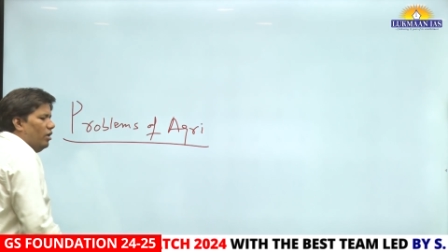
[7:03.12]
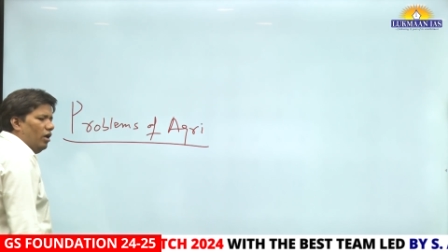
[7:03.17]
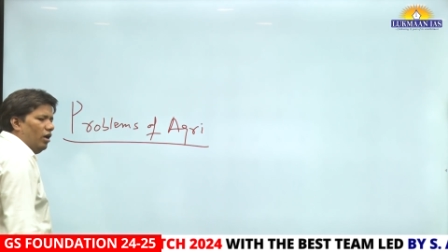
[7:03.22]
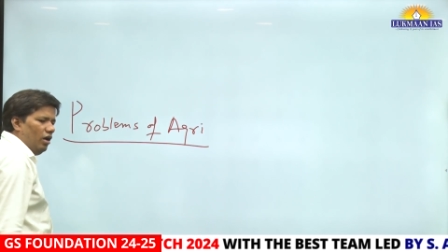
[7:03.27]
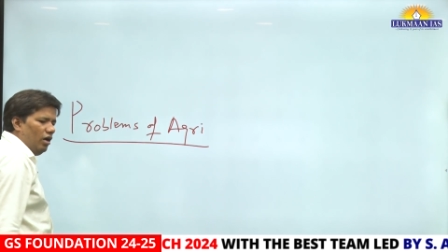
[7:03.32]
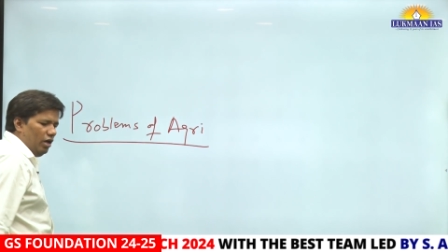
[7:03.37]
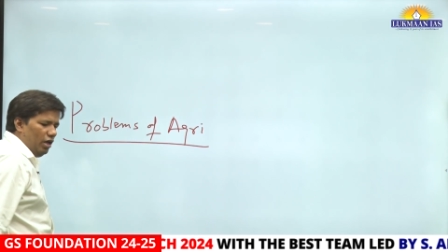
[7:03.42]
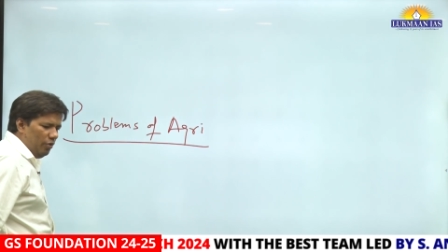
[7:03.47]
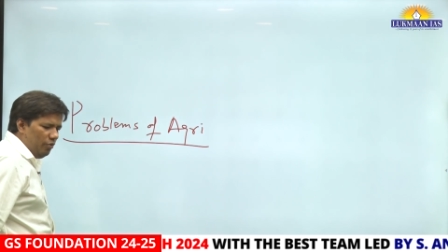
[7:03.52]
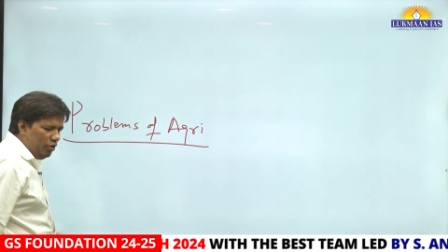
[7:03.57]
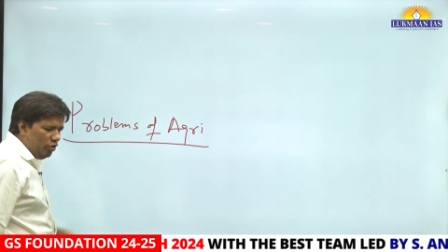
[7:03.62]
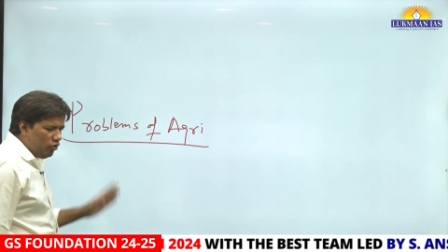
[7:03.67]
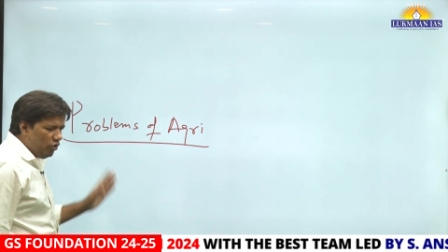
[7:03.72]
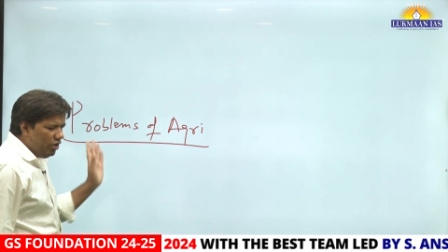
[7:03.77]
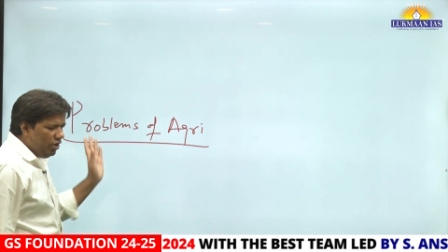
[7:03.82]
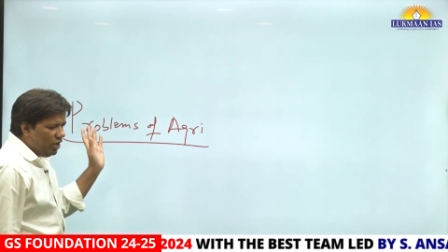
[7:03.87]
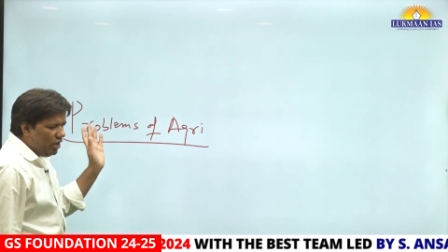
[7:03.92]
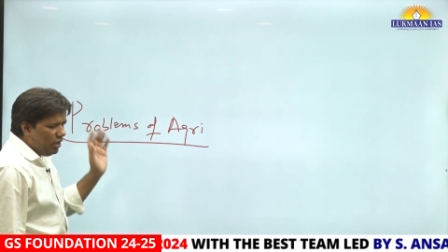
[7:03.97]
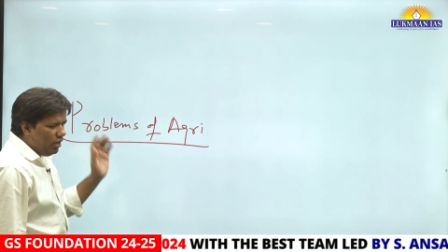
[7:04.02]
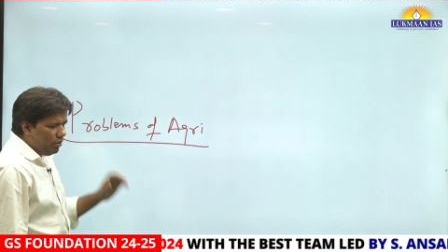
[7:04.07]
uh, even
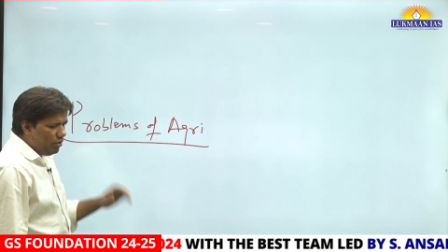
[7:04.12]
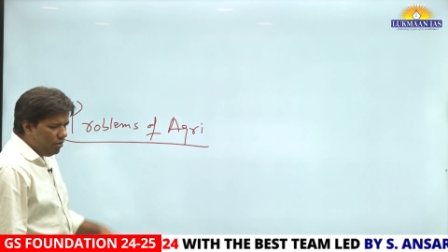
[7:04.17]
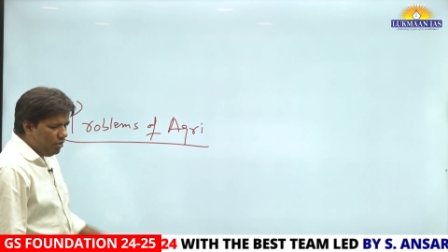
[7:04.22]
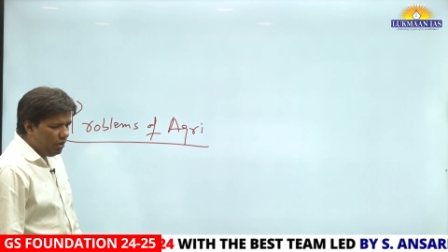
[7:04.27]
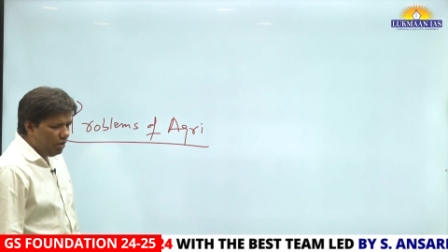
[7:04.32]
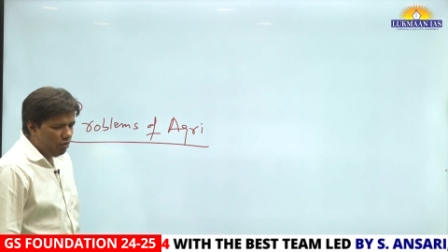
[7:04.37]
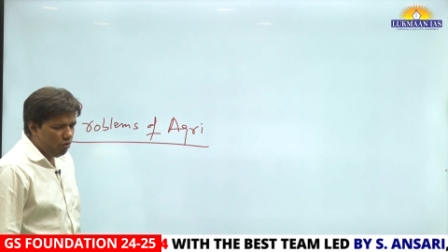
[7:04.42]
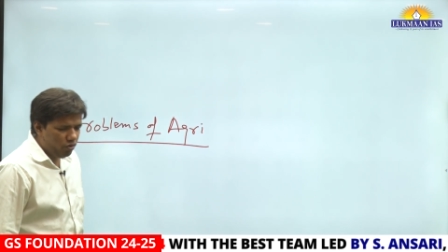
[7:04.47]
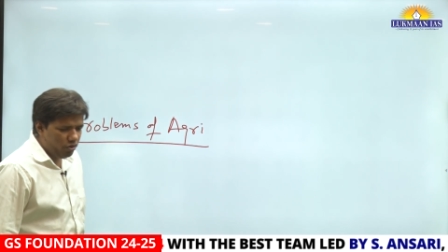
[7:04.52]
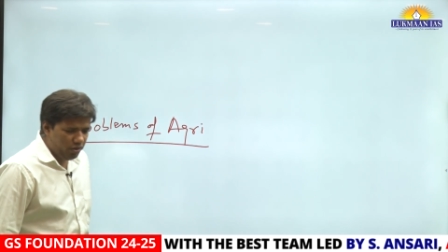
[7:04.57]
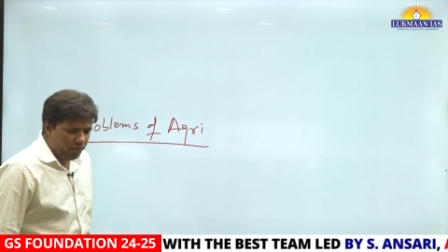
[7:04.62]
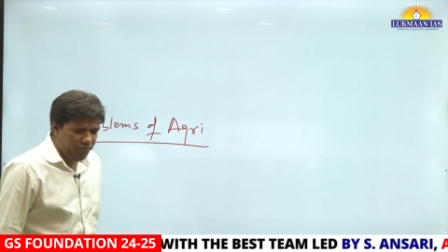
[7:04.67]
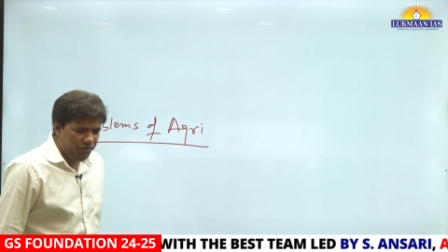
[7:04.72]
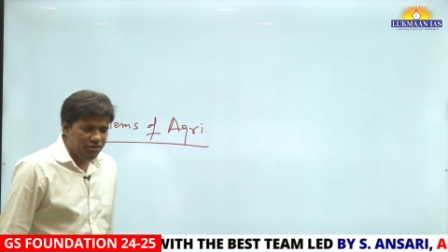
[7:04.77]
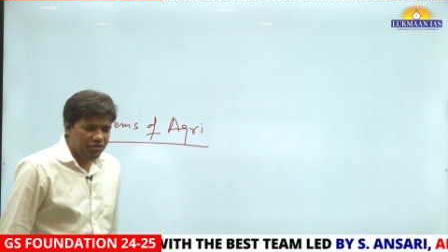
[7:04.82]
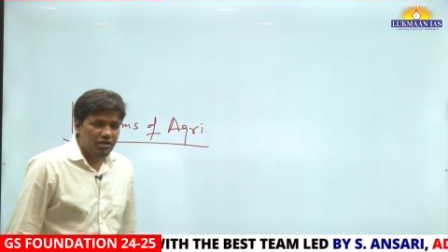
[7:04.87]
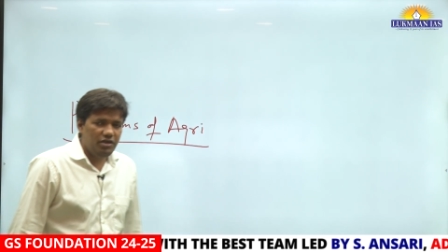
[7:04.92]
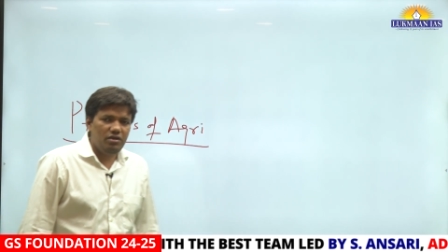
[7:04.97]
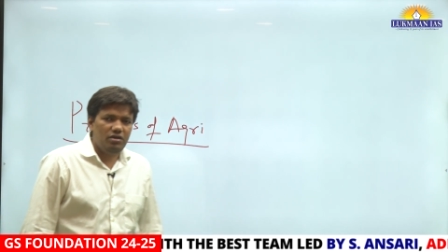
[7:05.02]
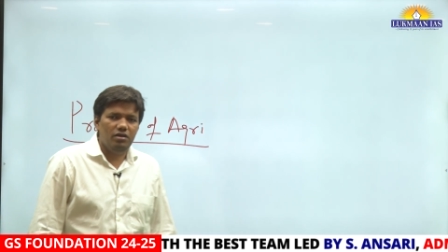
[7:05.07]
20 classes are not
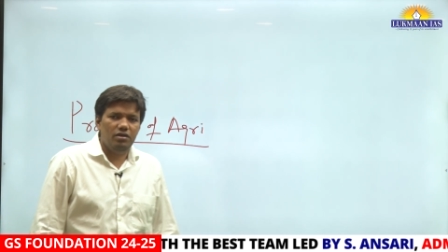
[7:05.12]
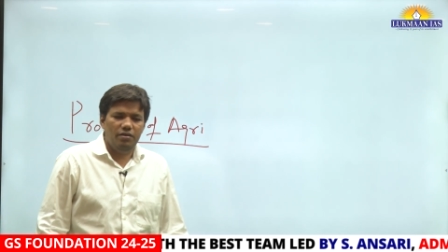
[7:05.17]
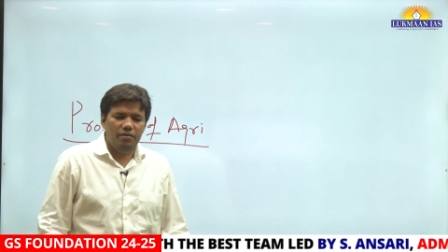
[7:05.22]
sufficient,